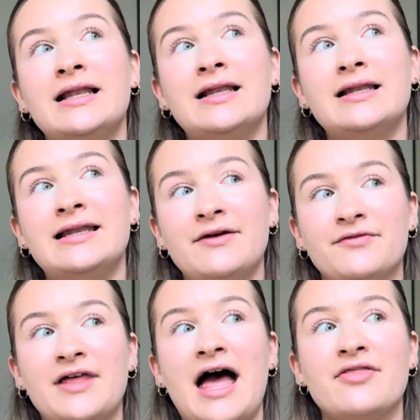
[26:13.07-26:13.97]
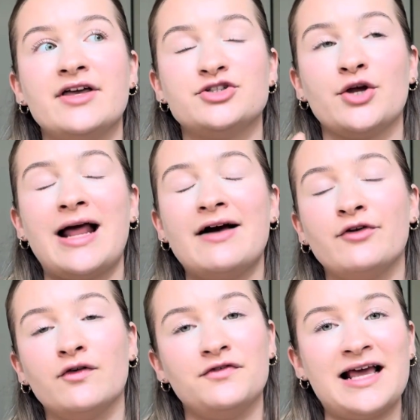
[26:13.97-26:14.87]
live there, they don't have a
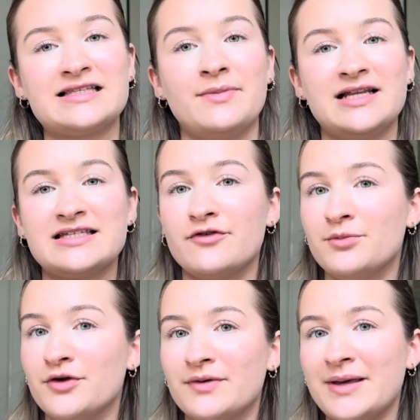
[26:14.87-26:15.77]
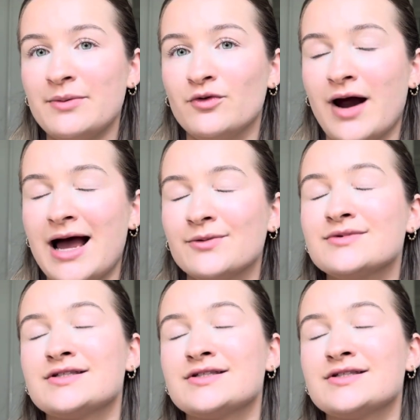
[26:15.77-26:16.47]
lot of flexibility of moving people around.